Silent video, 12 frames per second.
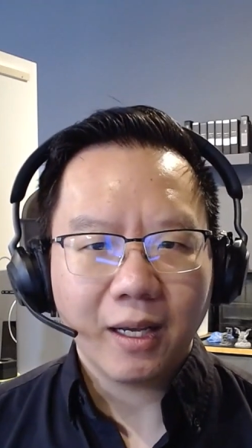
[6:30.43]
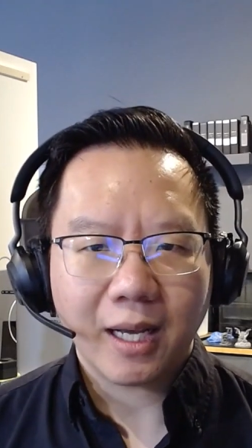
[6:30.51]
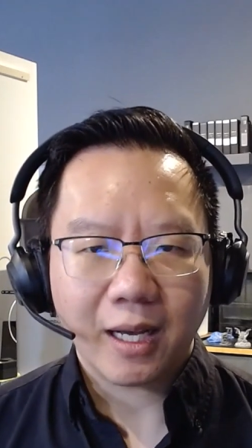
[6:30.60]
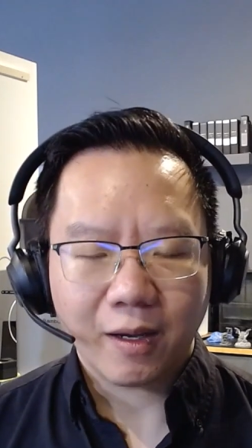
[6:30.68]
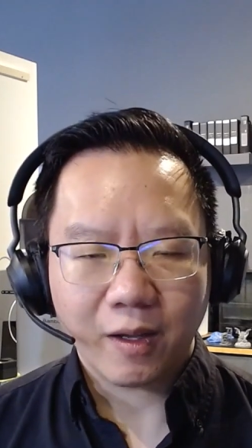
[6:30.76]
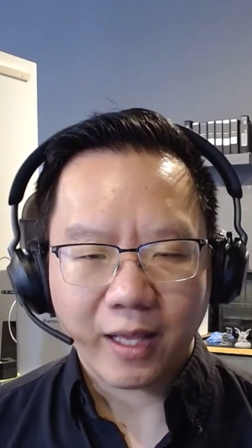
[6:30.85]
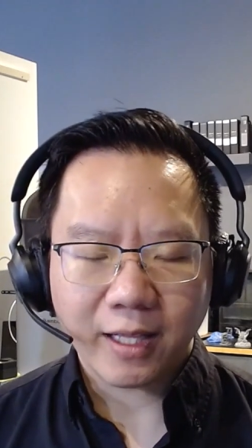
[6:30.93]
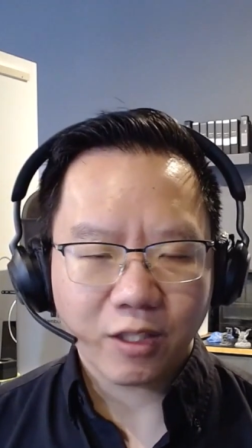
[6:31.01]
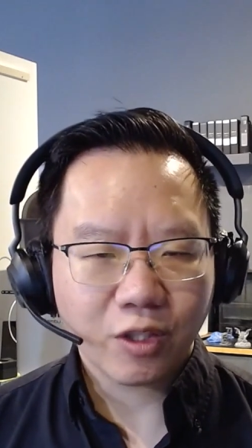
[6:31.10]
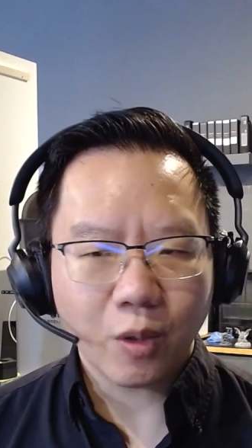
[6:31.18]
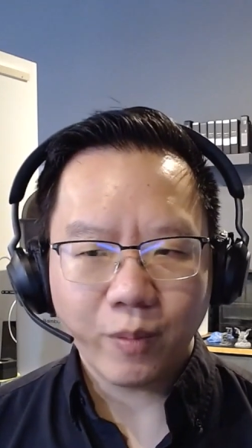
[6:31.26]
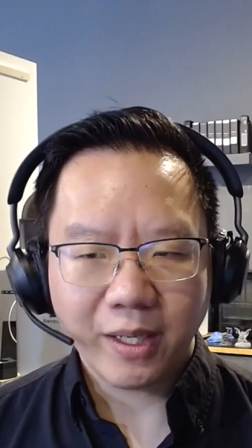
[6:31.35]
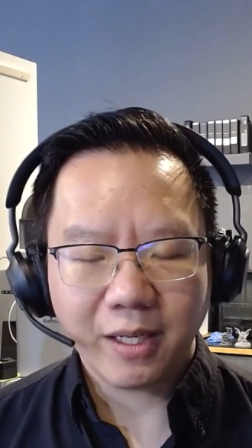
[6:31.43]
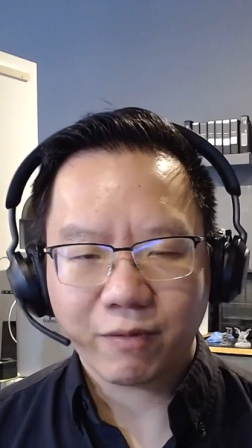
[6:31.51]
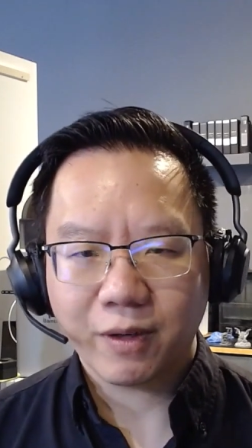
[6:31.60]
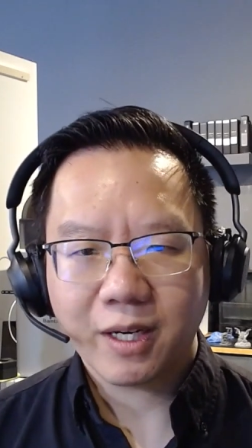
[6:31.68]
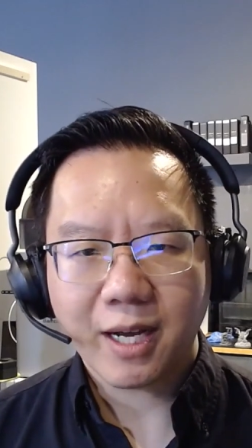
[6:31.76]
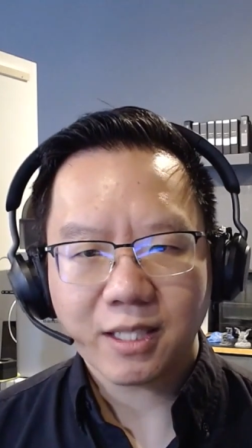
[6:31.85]
and so many
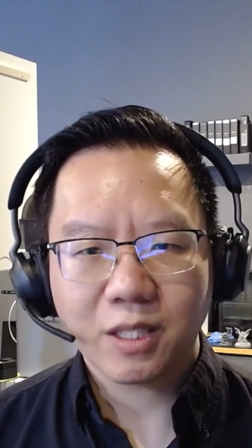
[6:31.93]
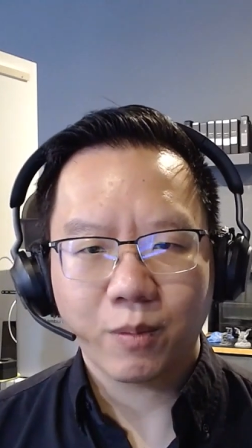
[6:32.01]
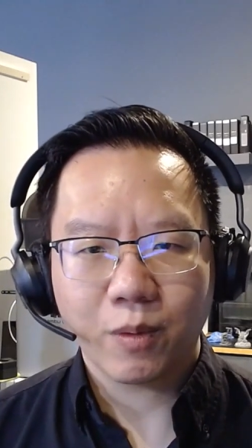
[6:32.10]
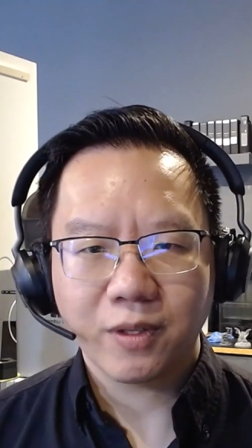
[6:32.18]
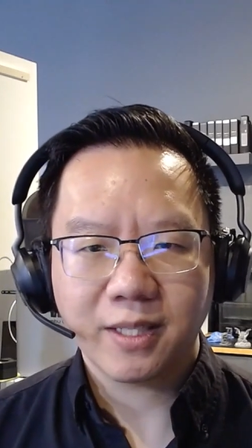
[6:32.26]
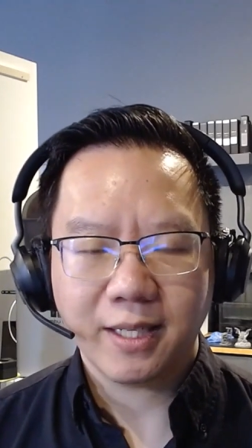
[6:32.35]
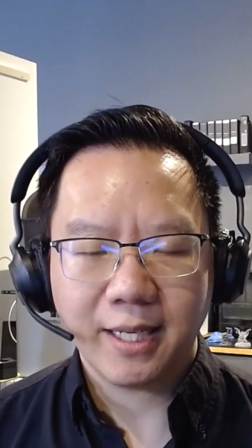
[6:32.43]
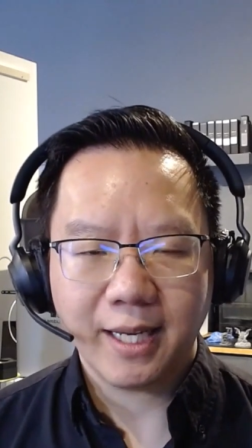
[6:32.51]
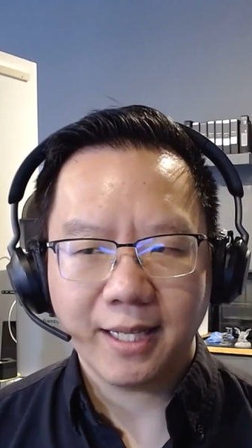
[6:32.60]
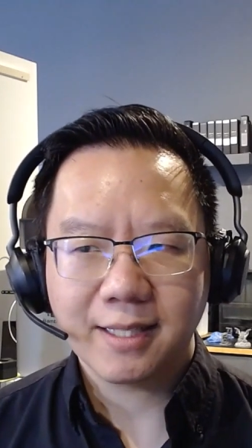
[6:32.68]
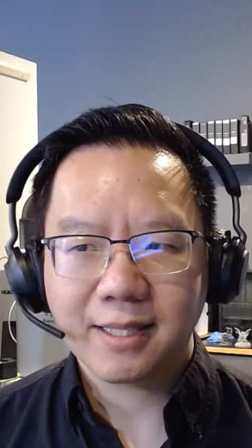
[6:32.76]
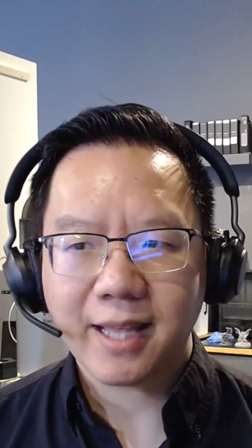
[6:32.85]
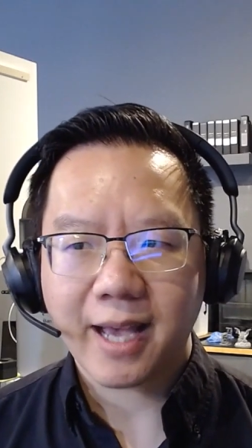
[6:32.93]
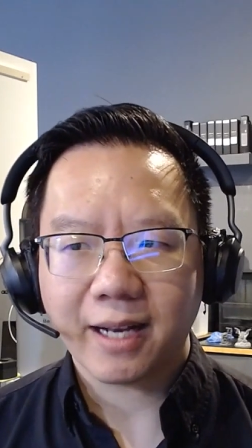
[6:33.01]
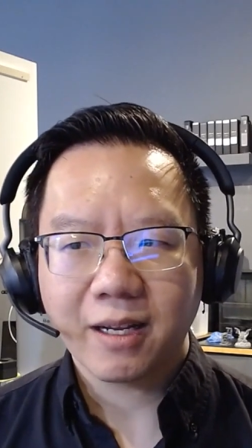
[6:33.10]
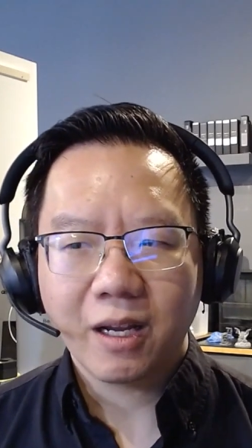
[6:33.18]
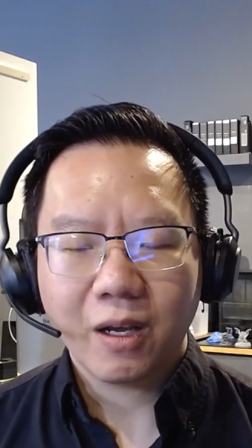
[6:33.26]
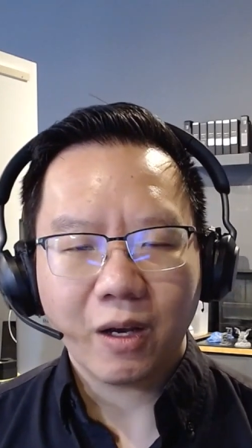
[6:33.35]
different customers and needs that